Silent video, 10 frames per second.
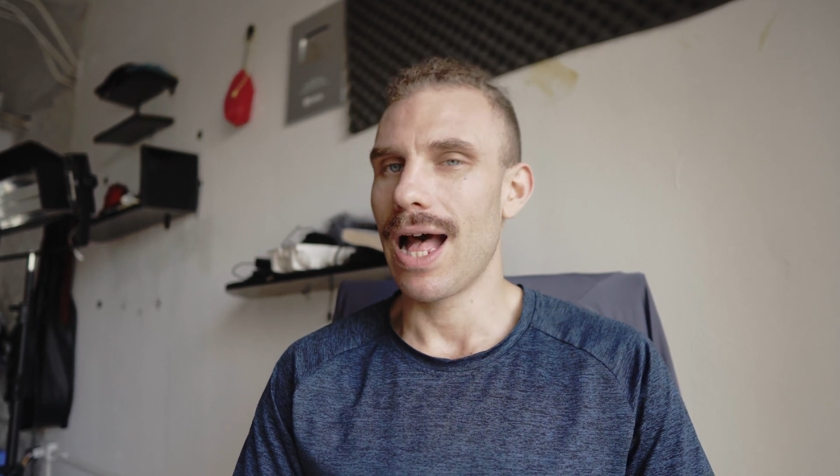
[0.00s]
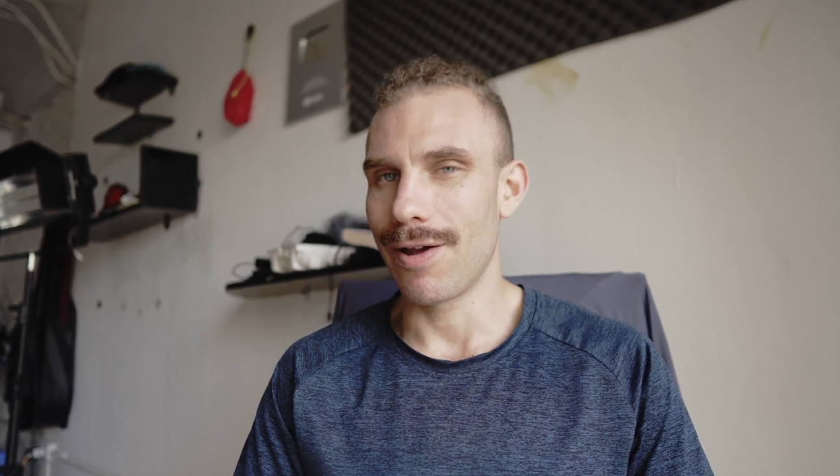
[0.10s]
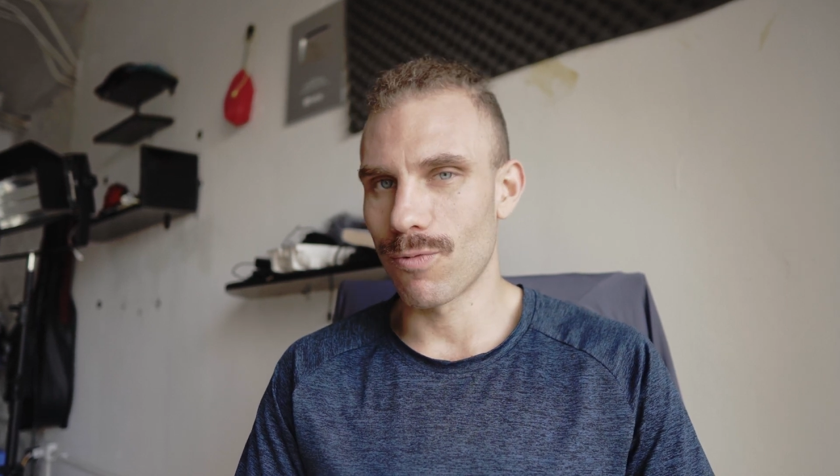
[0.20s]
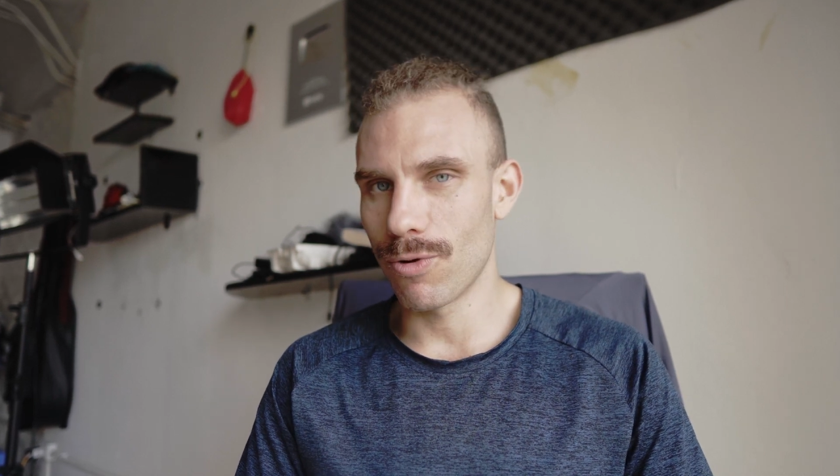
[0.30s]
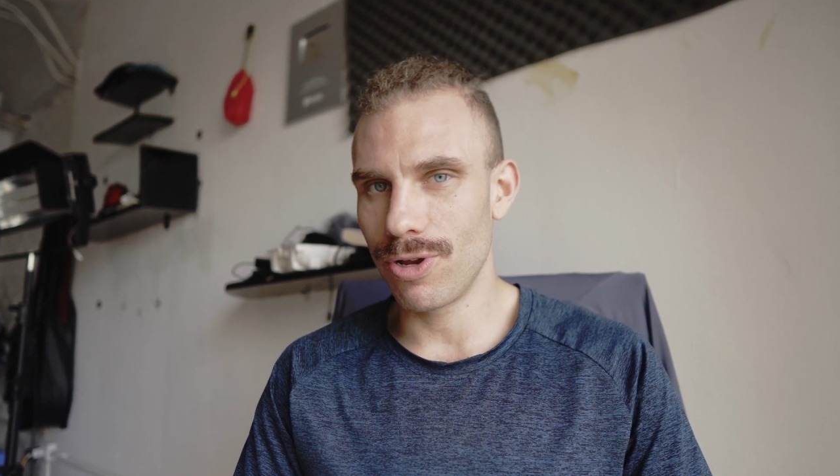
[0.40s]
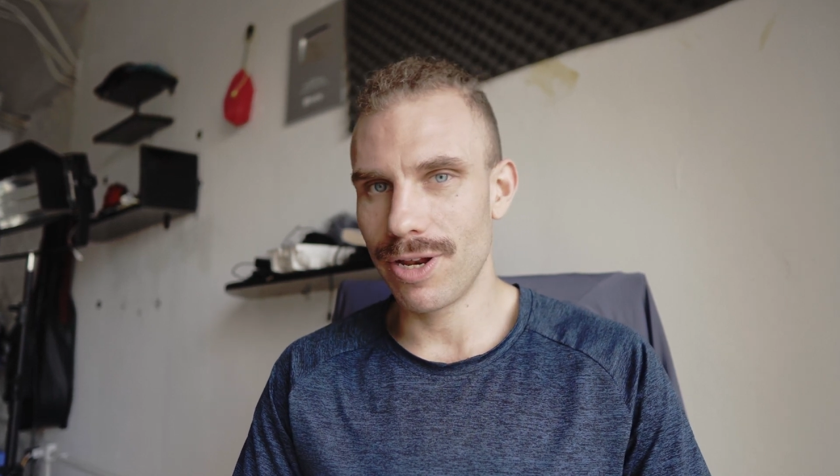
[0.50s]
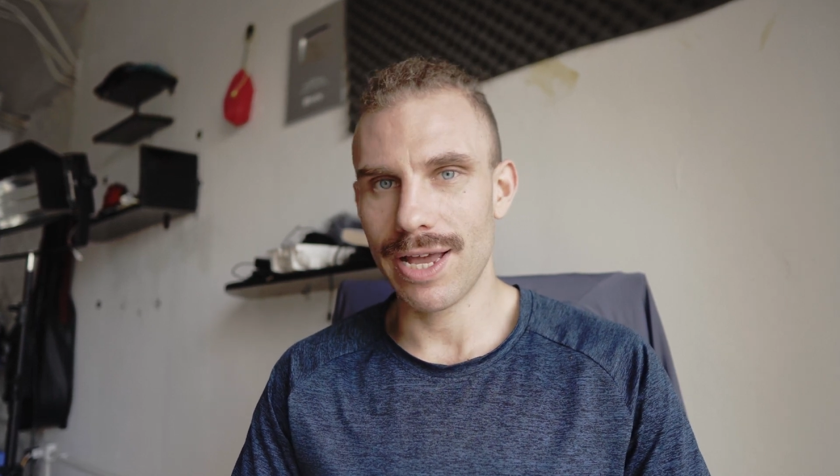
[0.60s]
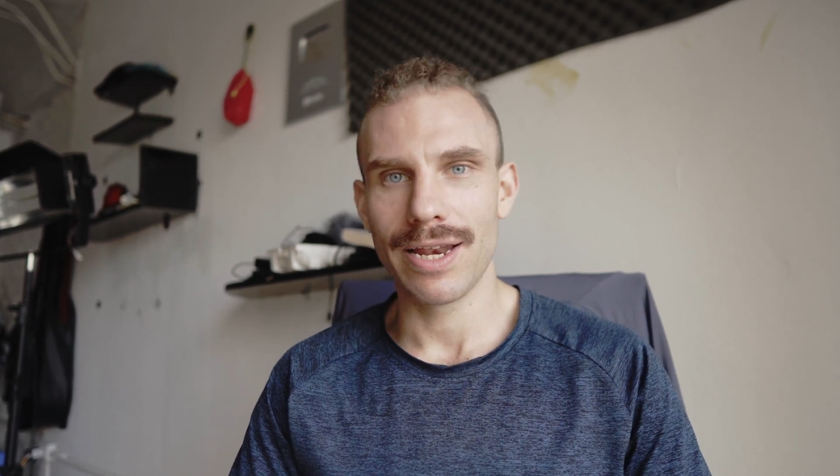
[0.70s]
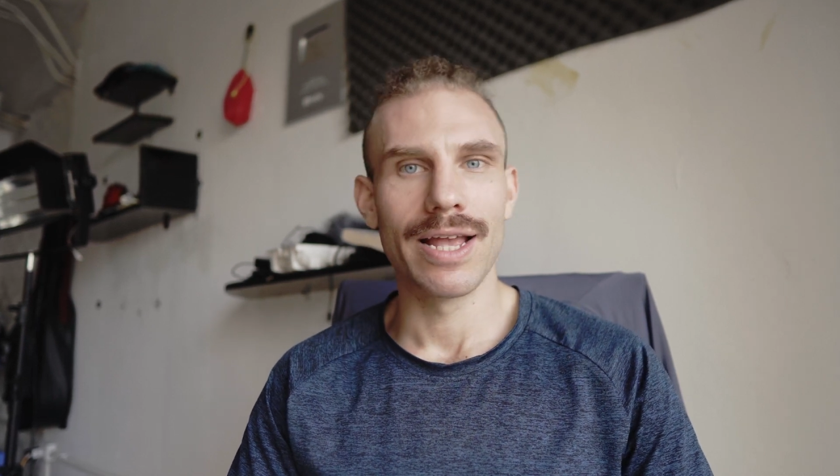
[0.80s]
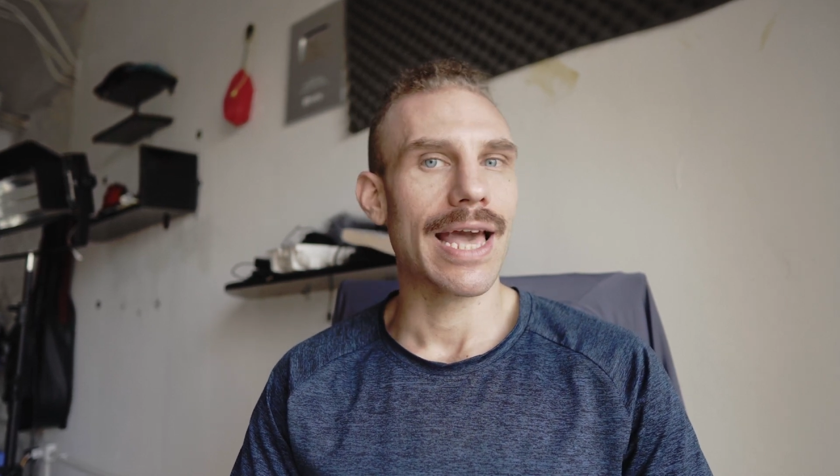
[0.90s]
I rooted
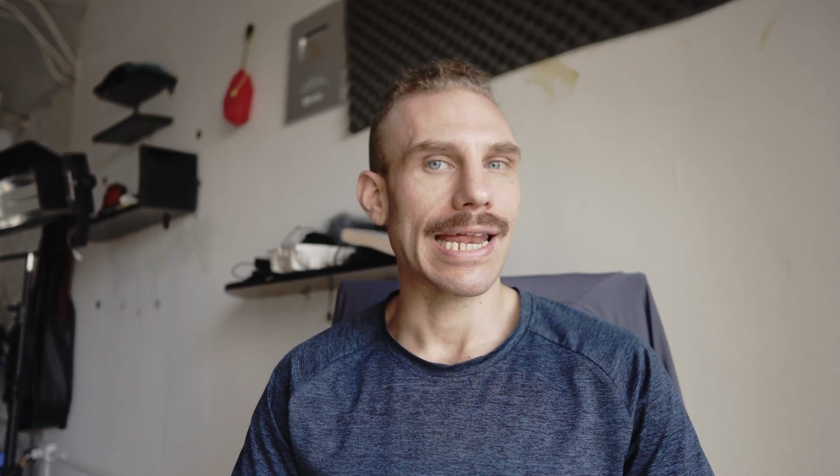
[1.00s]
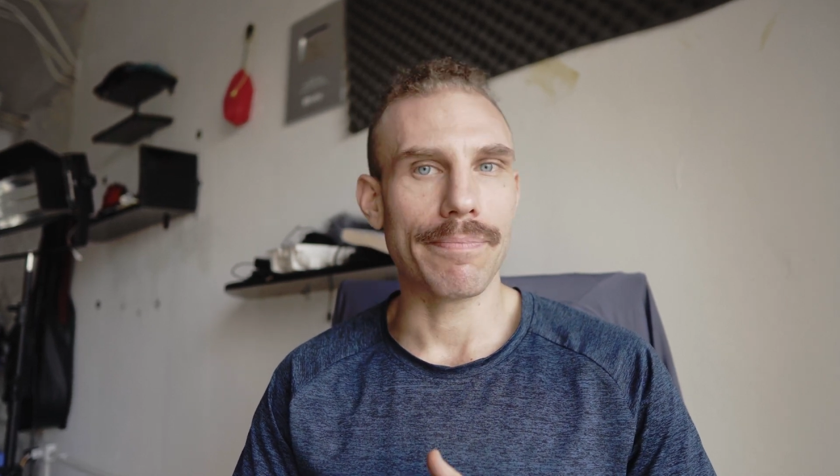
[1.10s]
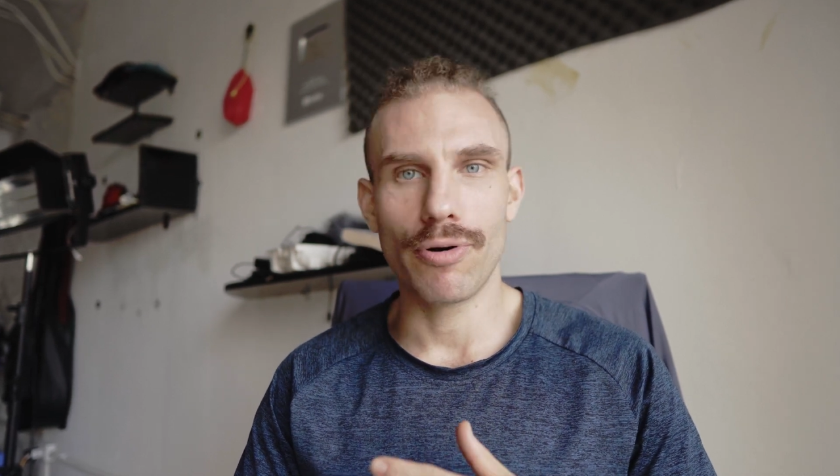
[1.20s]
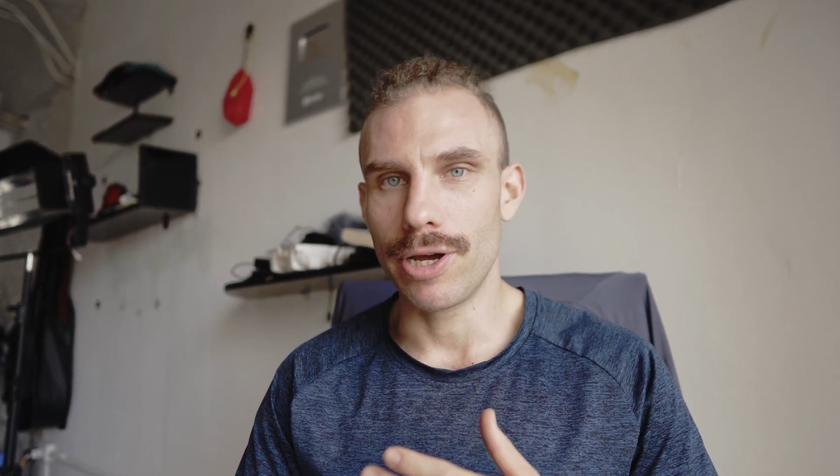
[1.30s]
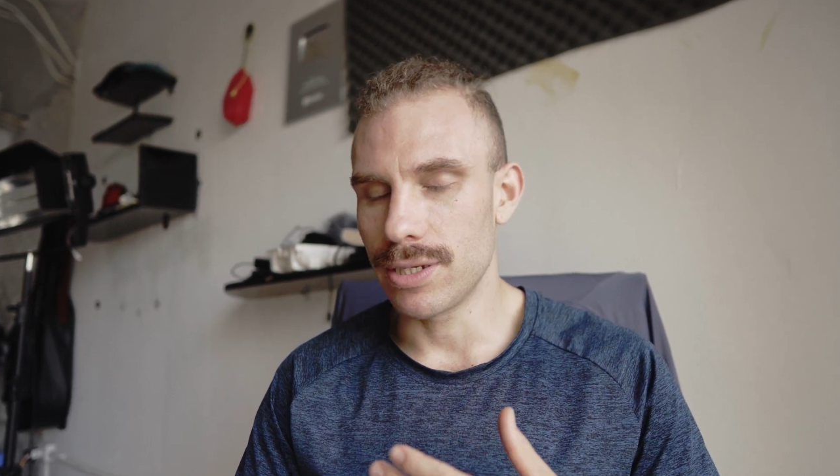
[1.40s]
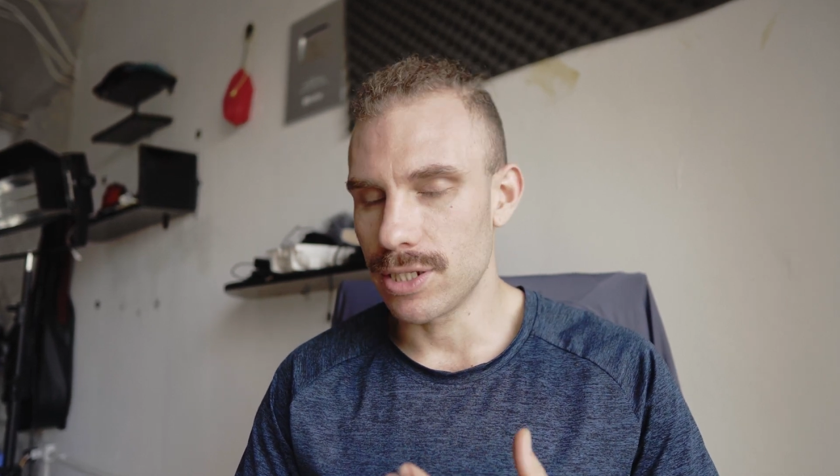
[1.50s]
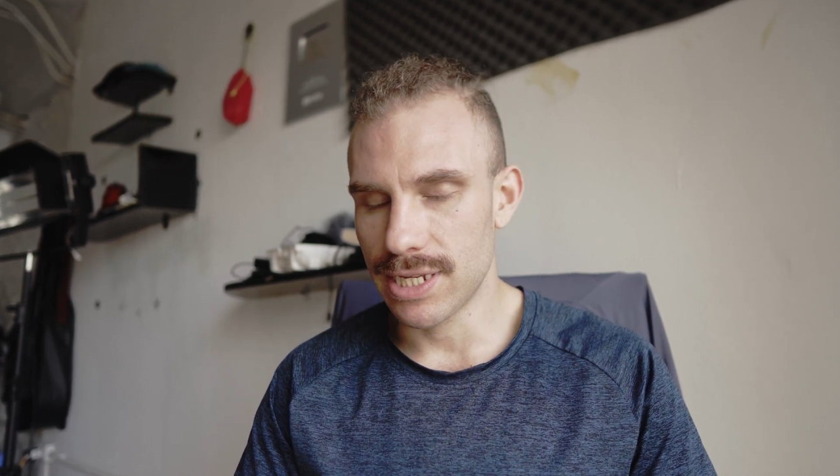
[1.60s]
it and I put